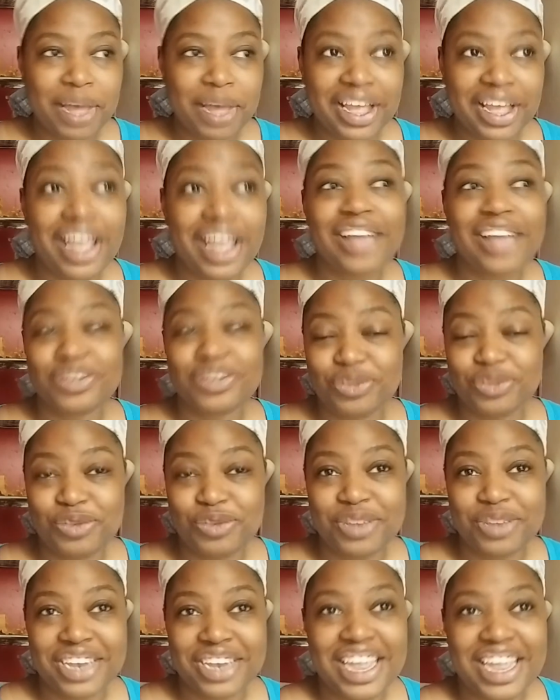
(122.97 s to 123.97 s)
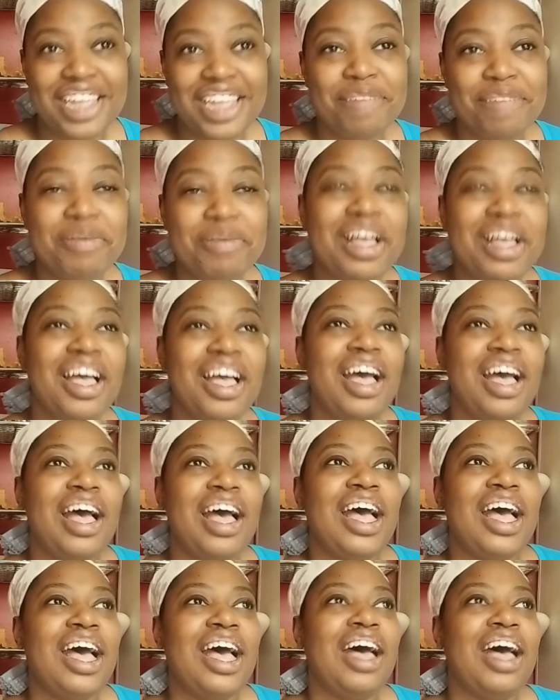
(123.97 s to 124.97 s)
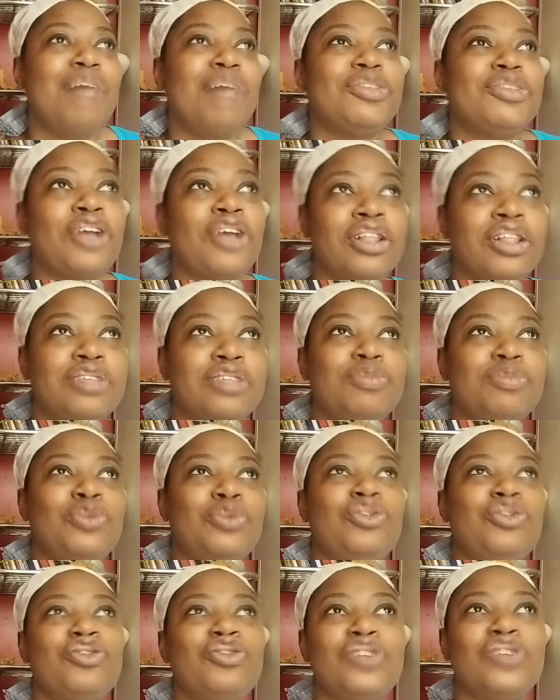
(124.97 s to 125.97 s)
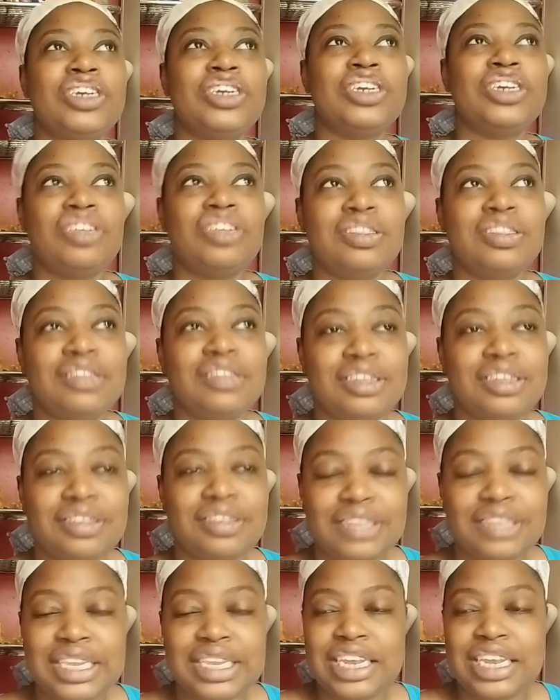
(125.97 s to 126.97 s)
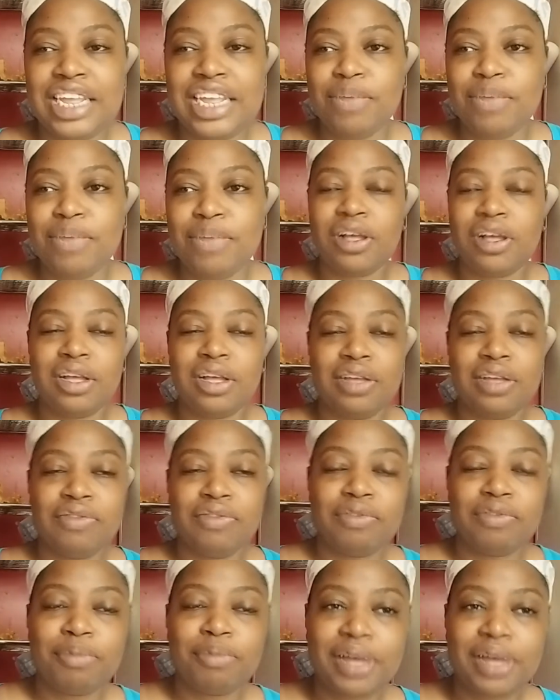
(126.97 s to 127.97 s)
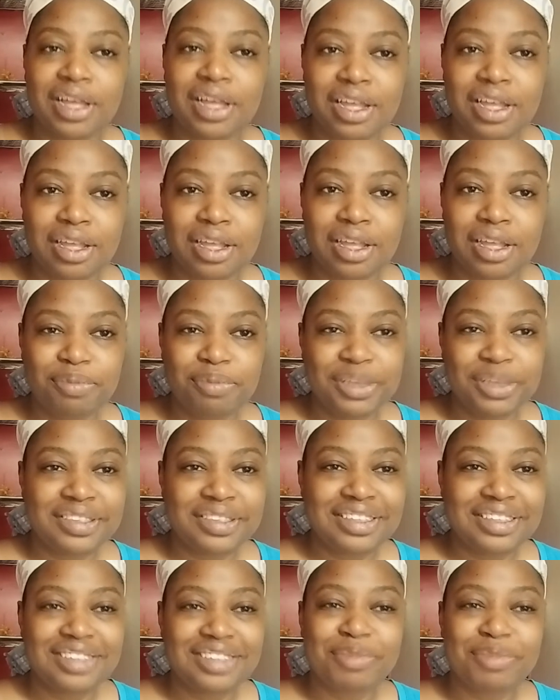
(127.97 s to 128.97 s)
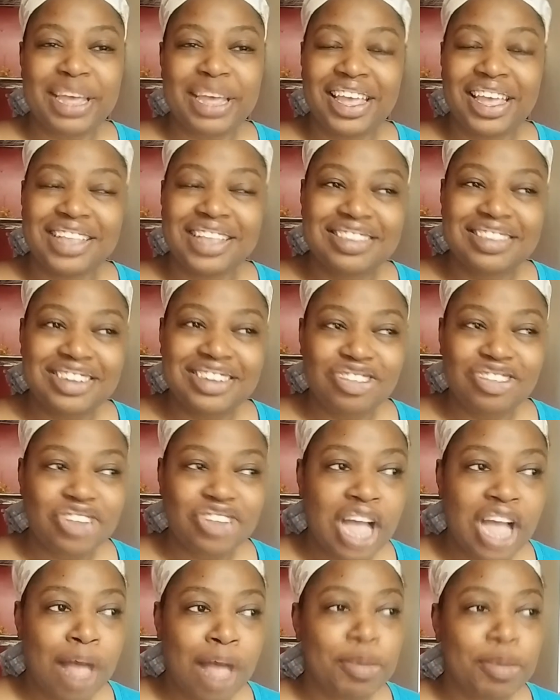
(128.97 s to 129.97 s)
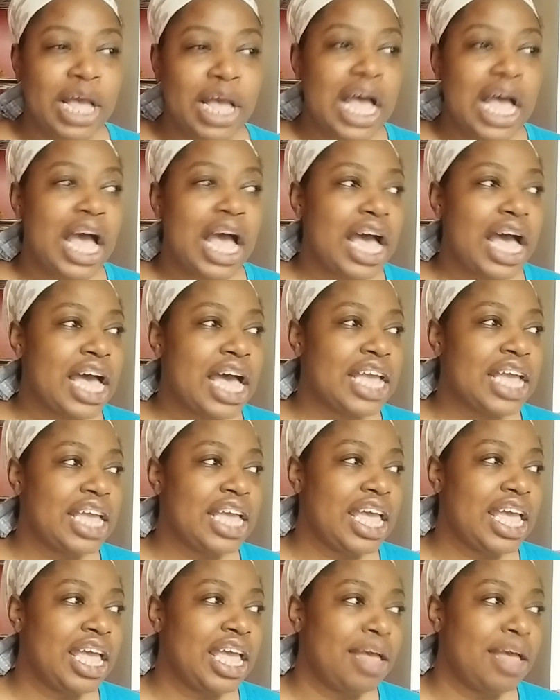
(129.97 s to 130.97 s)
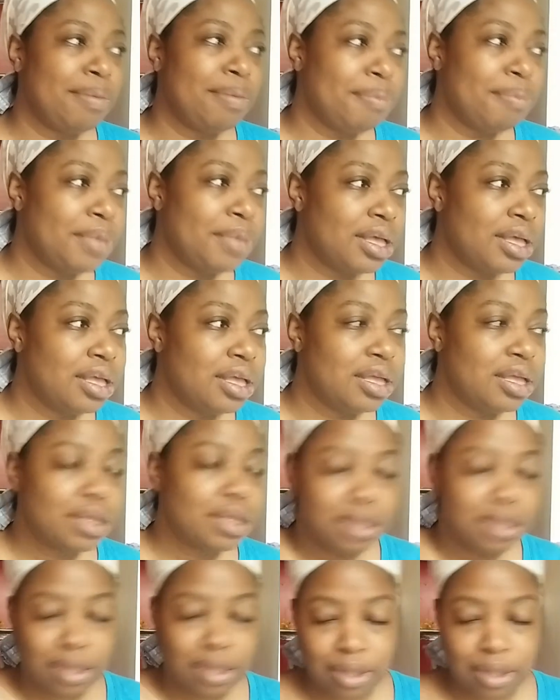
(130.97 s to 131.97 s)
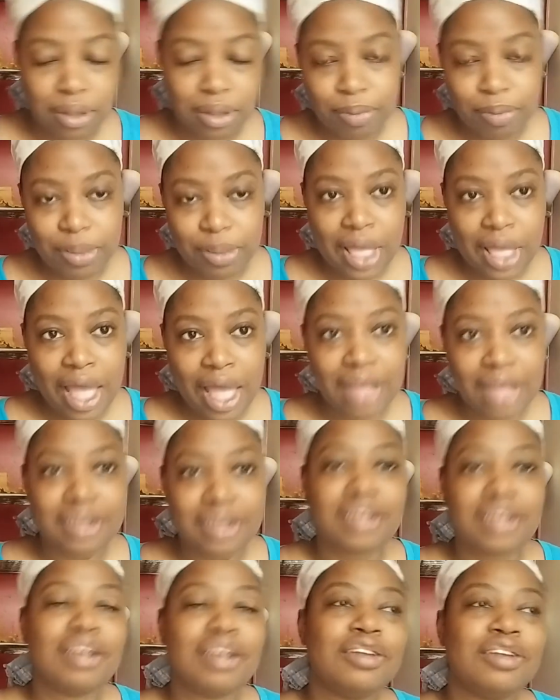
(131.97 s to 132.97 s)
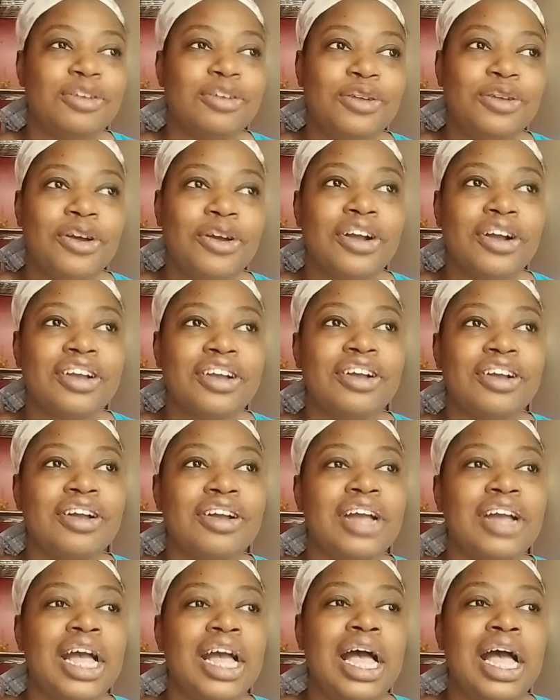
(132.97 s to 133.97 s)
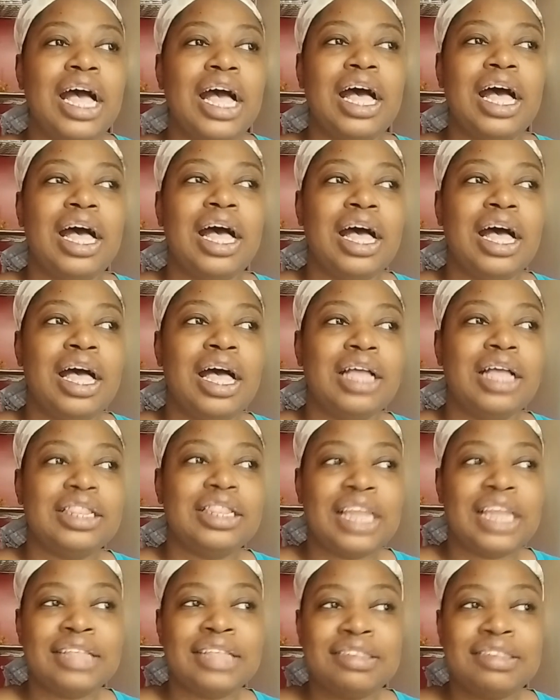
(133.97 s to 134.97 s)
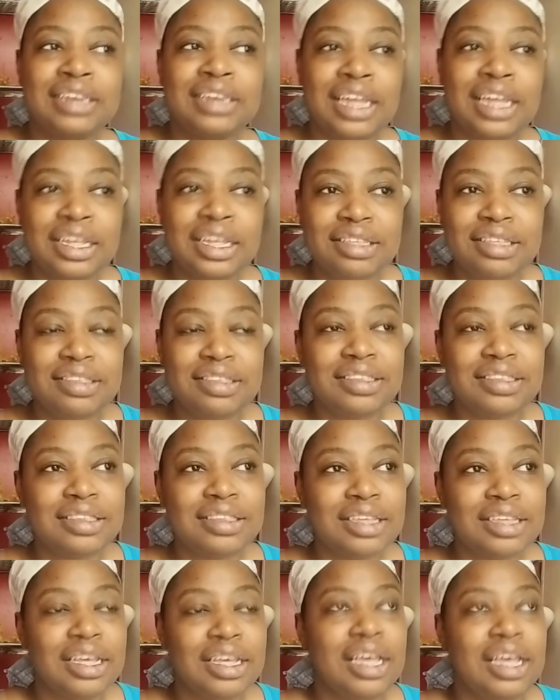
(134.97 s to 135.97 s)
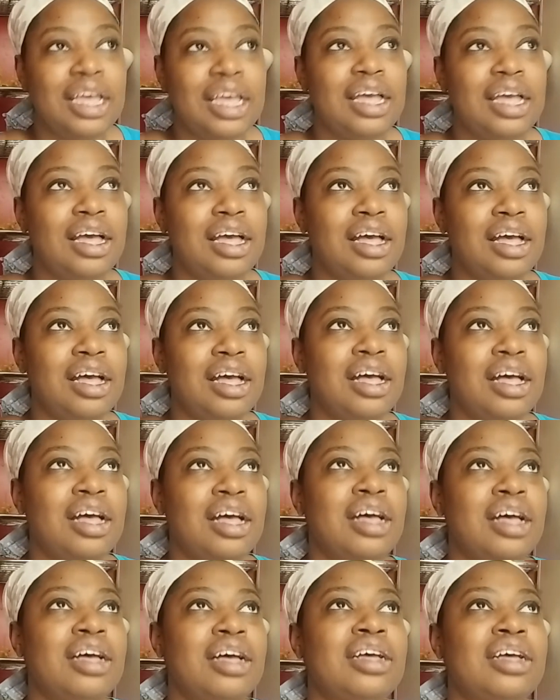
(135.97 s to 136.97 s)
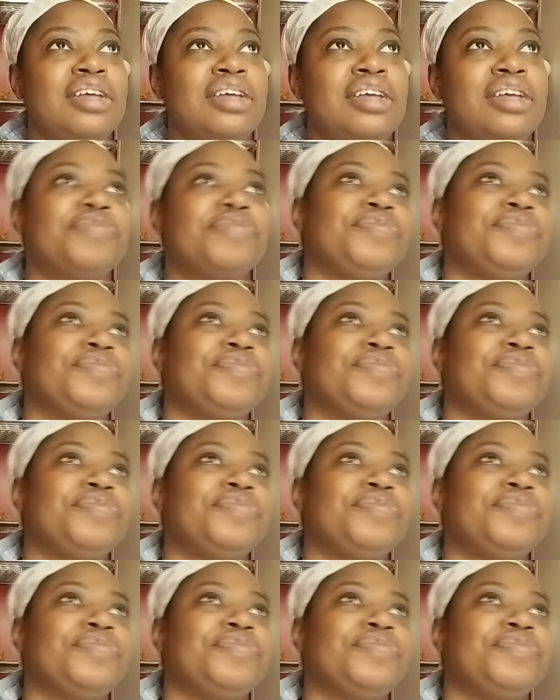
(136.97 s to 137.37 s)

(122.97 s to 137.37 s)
my actual name. Scarlet Moon Creations is the name of my business, my Etsy shop. I am Black, a New Yorker, Latinx, uh,